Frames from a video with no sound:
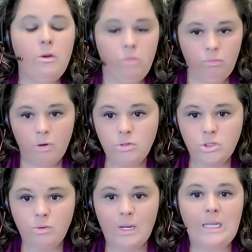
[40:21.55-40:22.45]
through
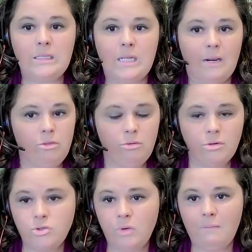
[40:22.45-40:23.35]
screens and through
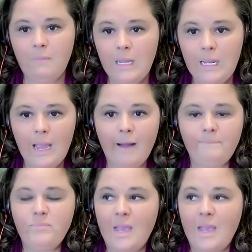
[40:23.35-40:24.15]
screen media.